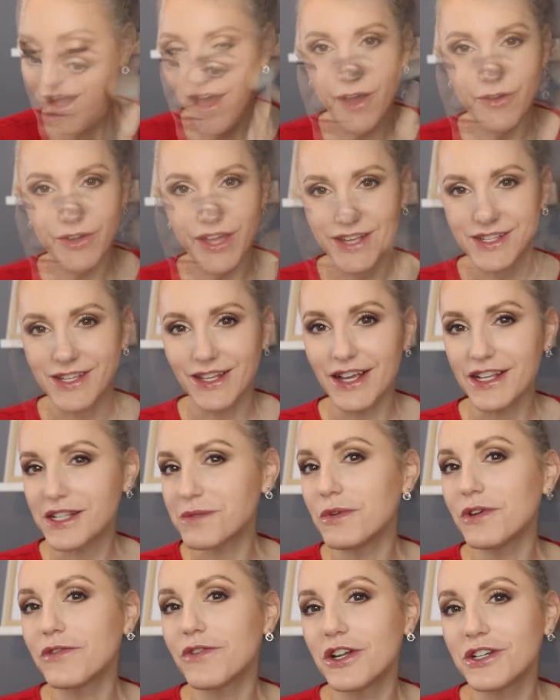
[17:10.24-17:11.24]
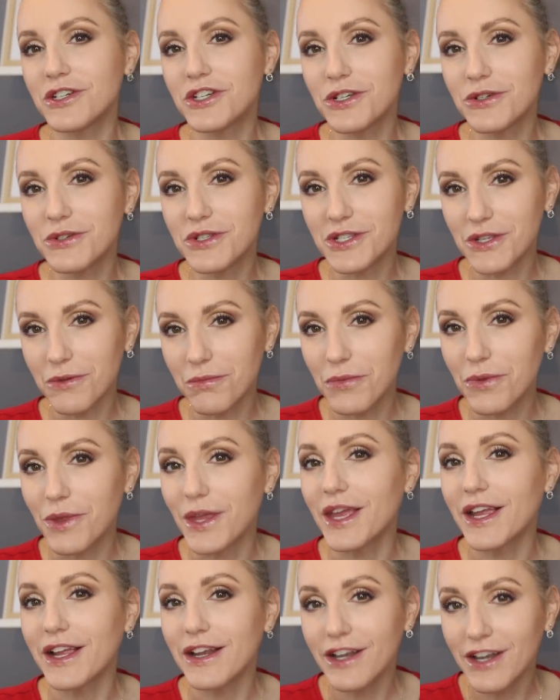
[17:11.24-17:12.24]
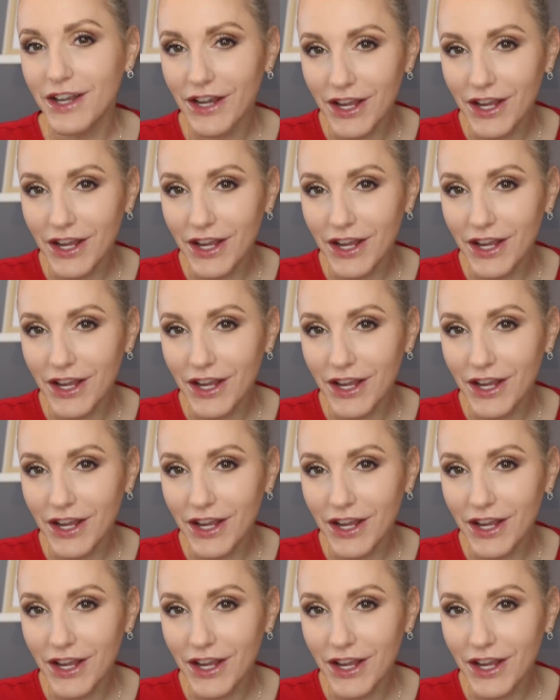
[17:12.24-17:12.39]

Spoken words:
Okay, so let's move on to something